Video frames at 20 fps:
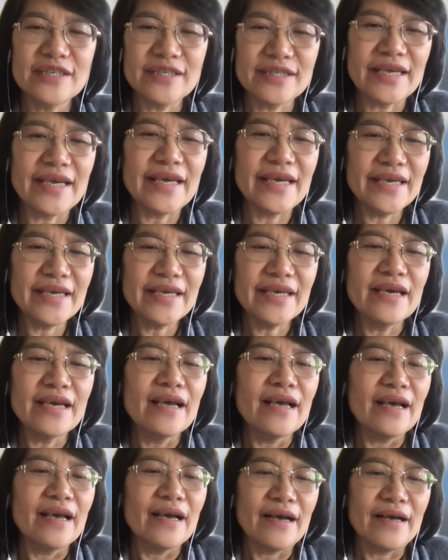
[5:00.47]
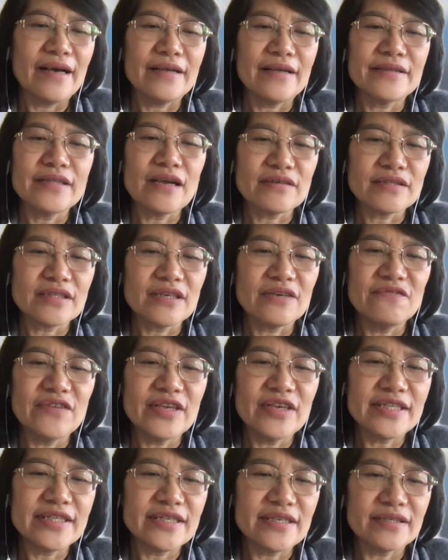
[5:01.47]
today, Dr.
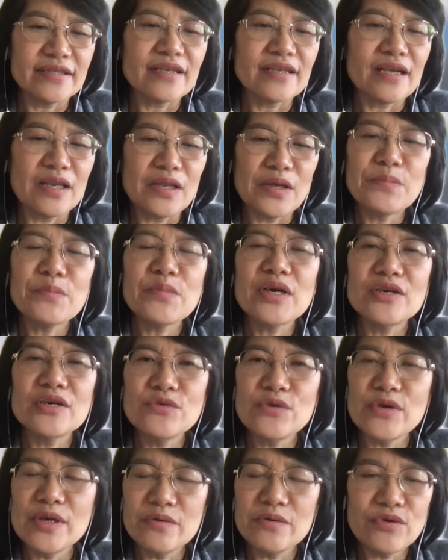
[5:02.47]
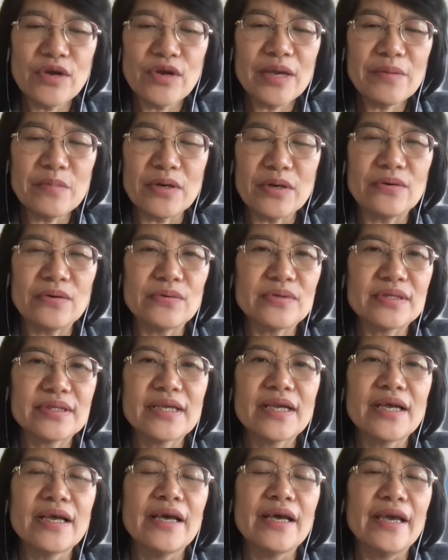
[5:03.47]
Vincent Guilamo Ramos,
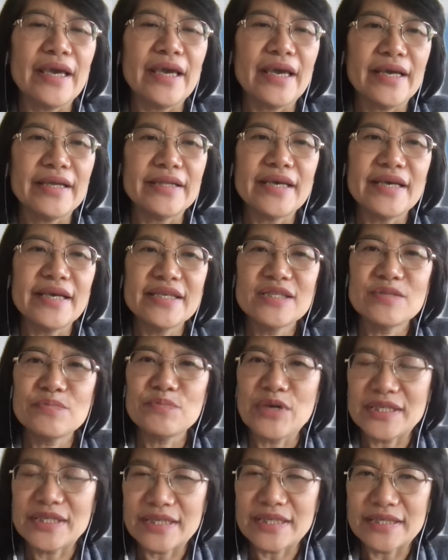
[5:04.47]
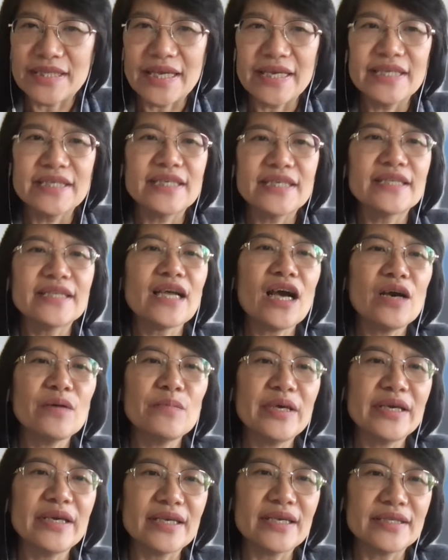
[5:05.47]
and his presentation
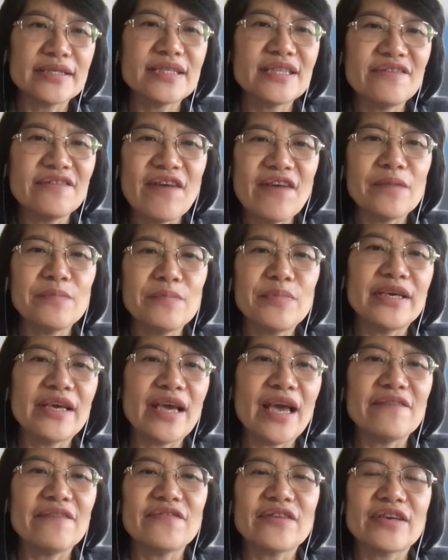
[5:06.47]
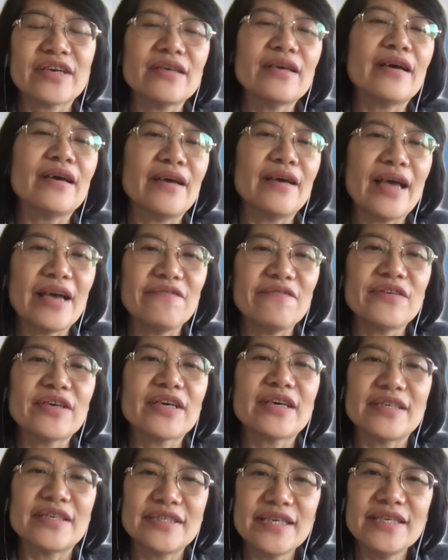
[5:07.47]
topic is developing uh,
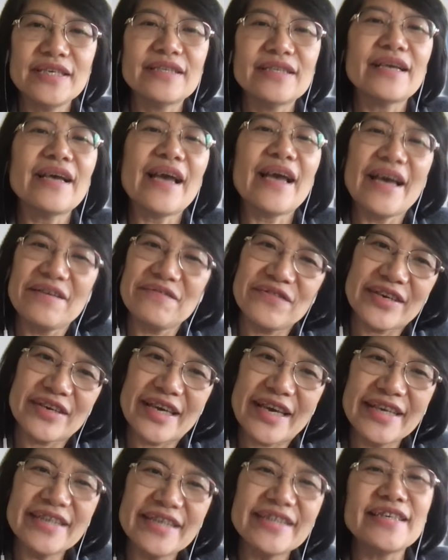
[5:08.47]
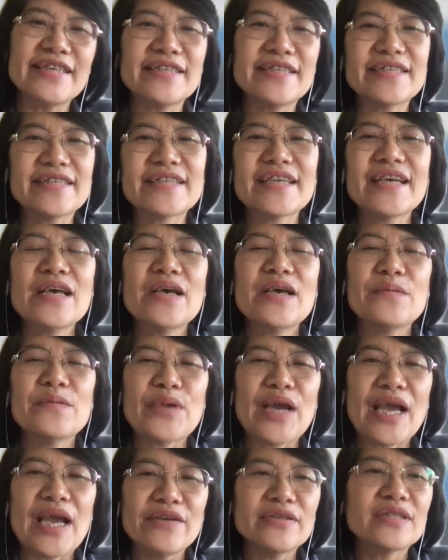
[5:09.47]
efficacious
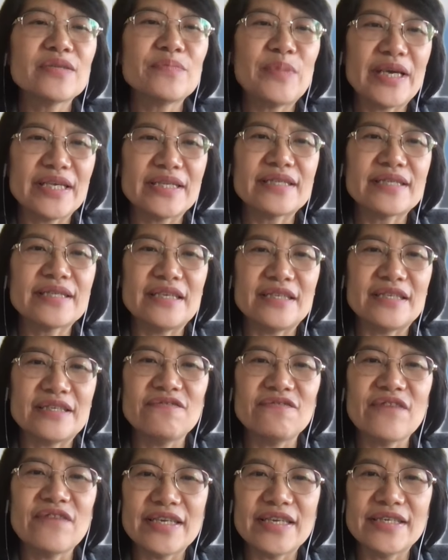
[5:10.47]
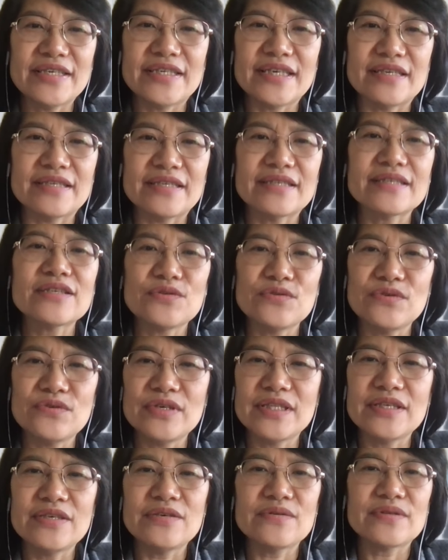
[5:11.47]
parent-based interventions to
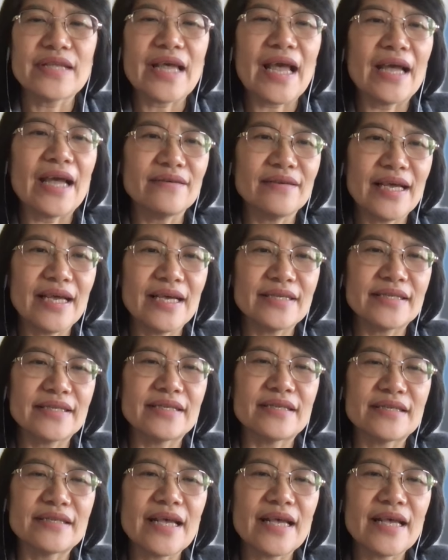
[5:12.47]
reduce adolescent